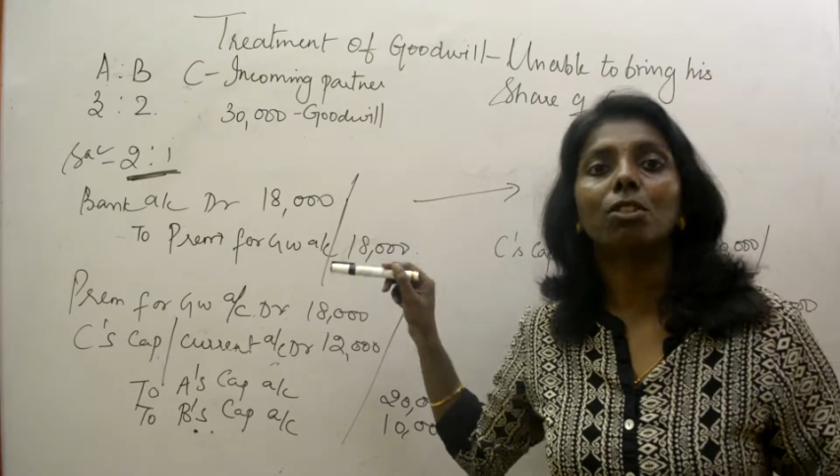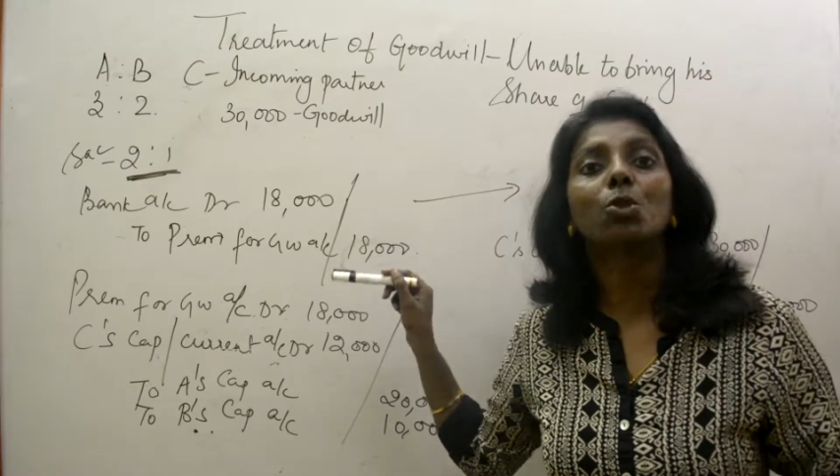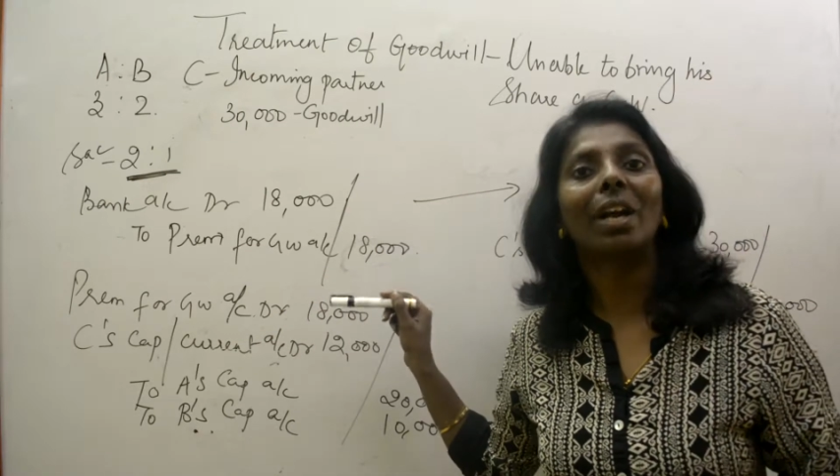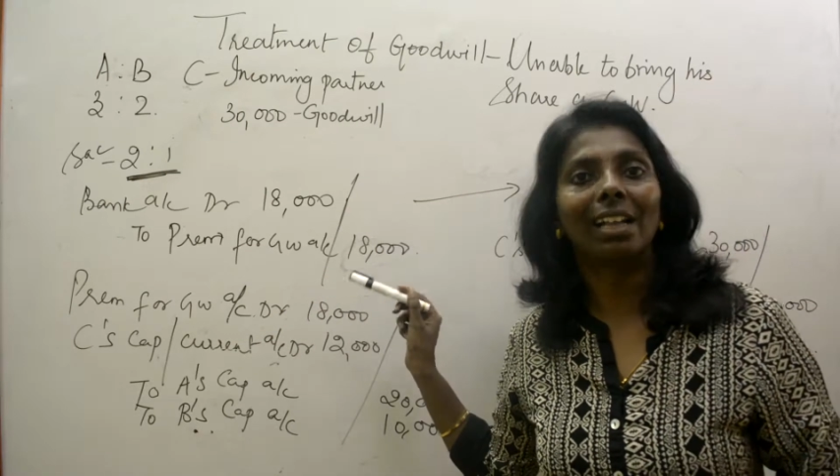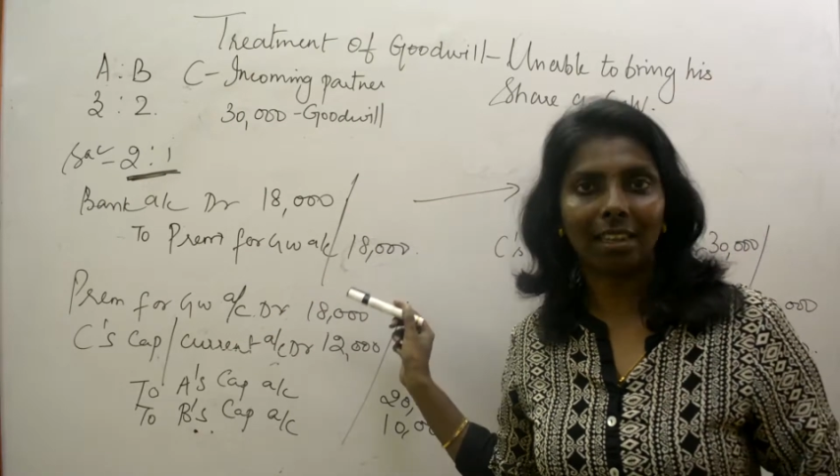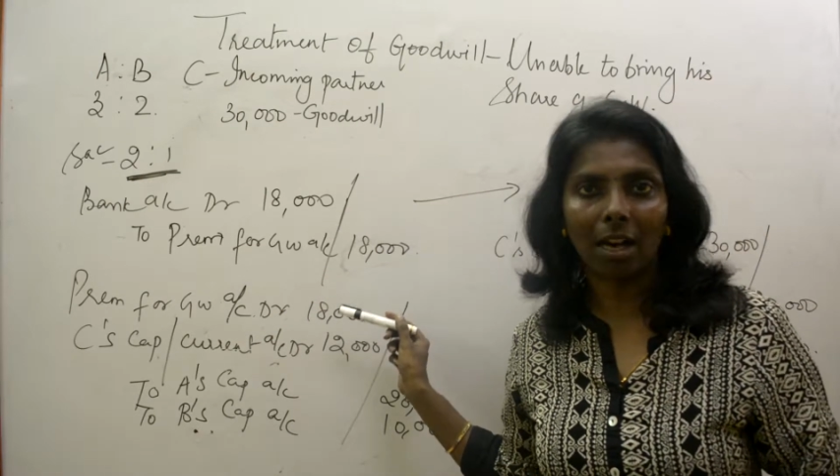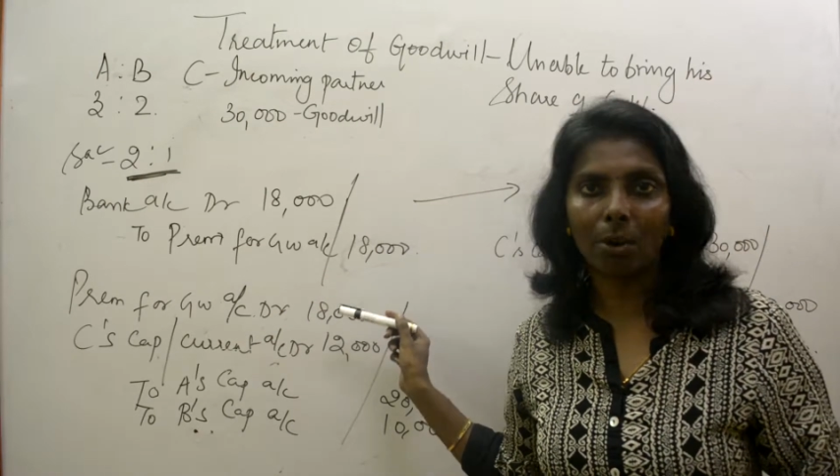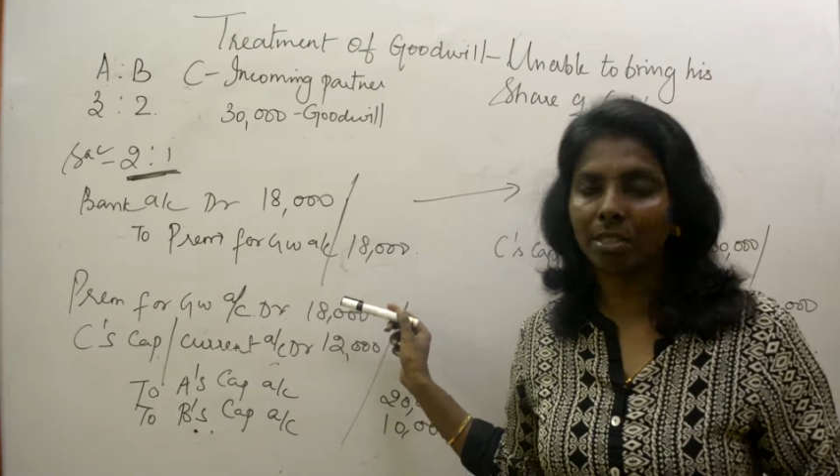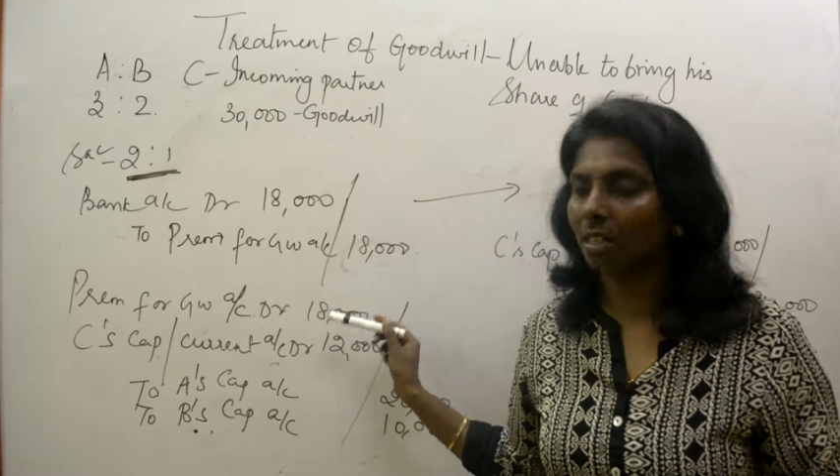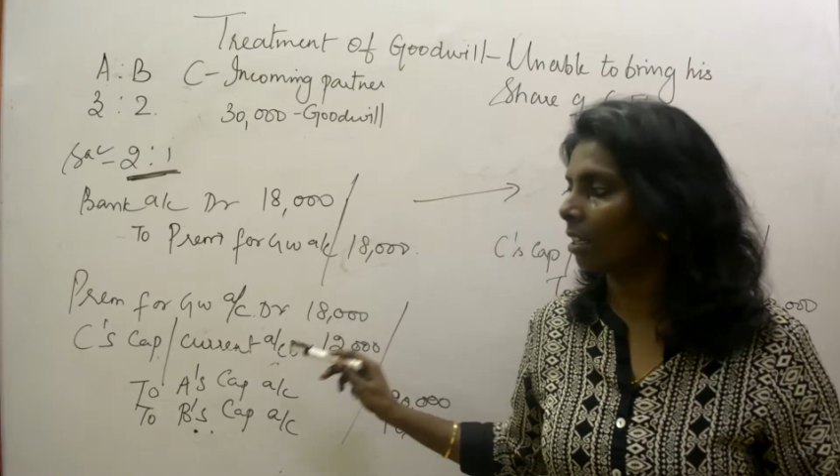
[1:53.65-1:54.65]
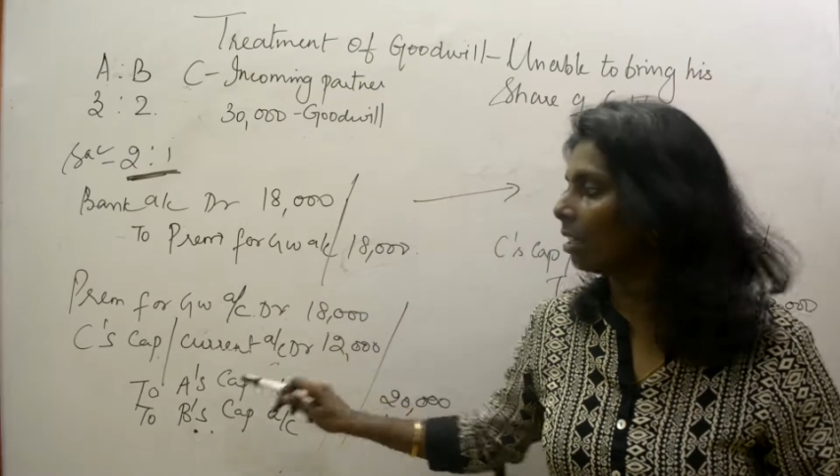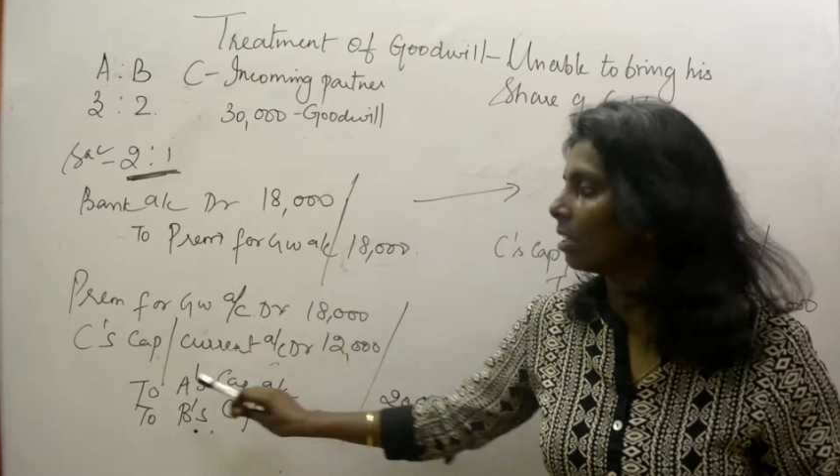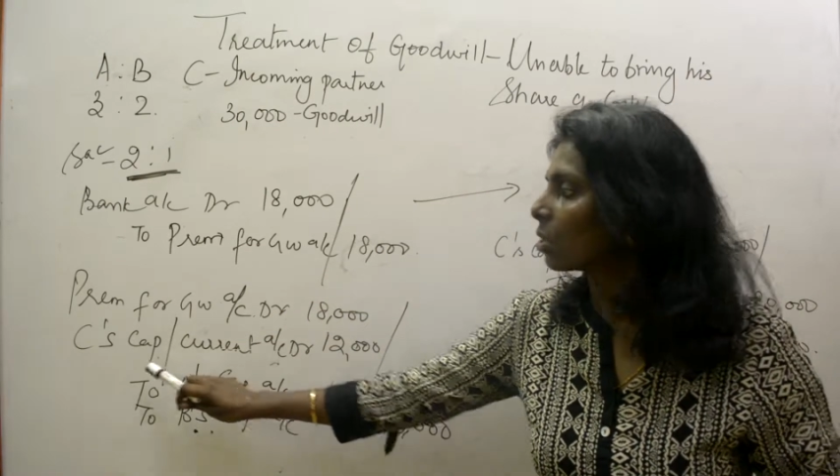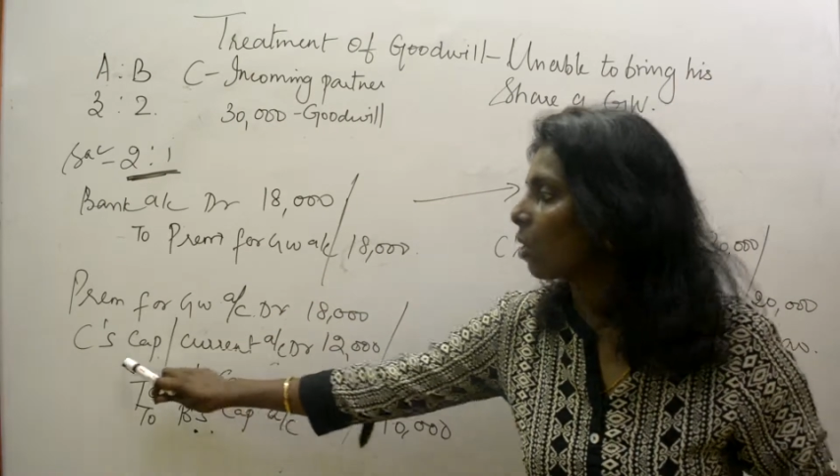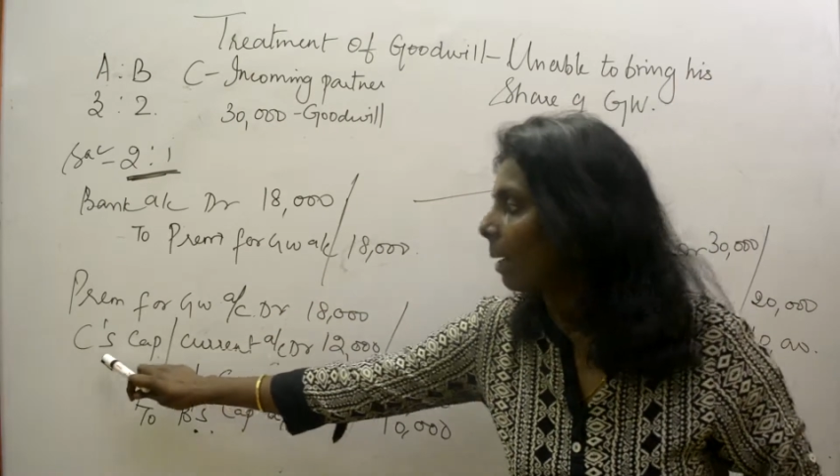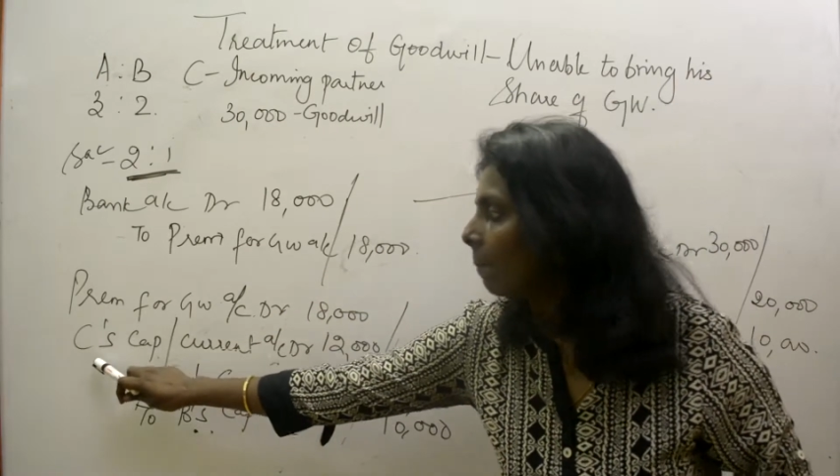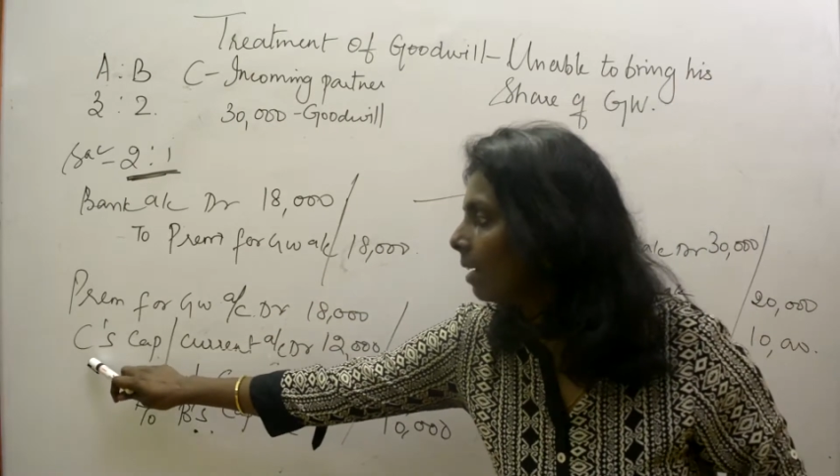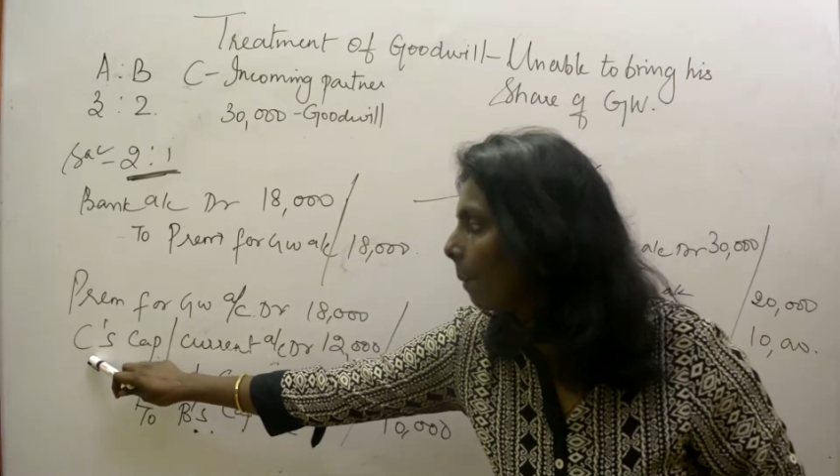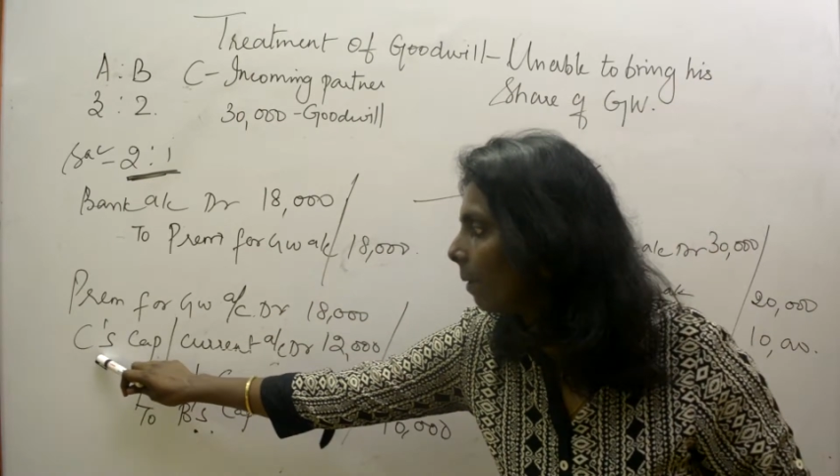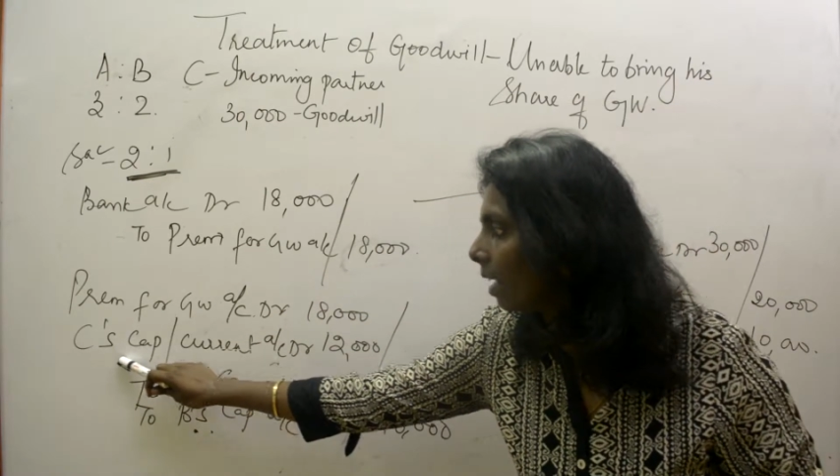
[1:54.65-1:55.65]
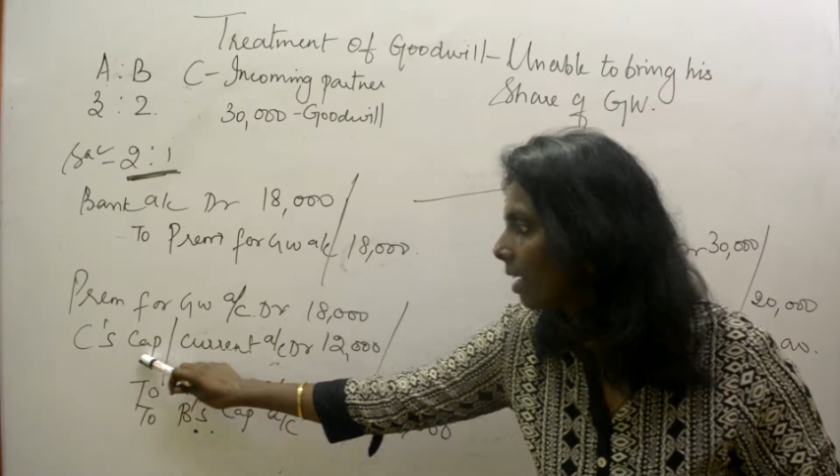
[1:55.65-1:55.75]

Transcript: 12,000. So I am debiting